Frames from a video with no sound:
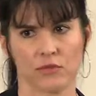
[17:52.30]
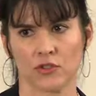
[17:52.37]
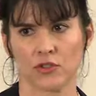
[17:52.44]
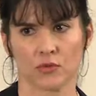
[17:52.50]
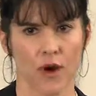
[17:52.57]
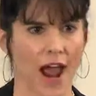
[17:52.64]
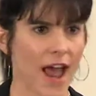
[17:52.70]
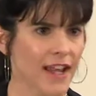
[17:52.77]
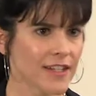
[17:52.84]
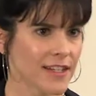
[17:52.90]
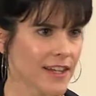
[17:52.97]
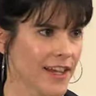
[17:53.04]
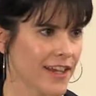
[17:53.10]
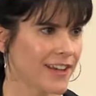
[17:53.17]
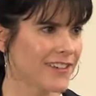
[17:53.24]
dragged
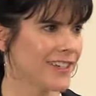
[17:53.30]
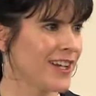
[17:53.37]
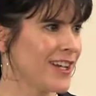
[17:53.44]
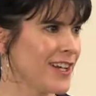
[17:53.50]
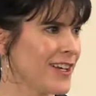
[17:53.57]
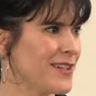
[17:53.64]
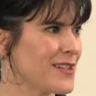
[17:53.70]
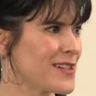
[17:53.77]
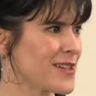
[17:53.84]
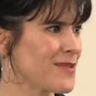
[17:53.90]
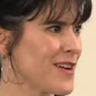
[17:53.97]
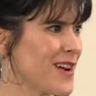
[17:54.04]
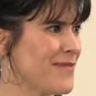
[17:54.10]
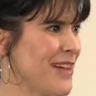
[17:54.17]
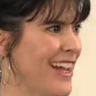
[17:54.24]
in, kicking and
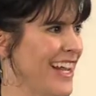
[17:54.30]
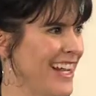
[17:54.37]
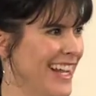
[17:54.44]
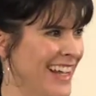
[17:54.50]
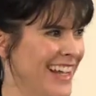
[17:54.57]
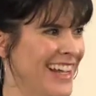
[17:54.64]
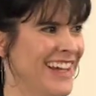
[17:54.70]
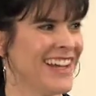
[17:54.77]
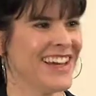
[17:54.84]
screaming,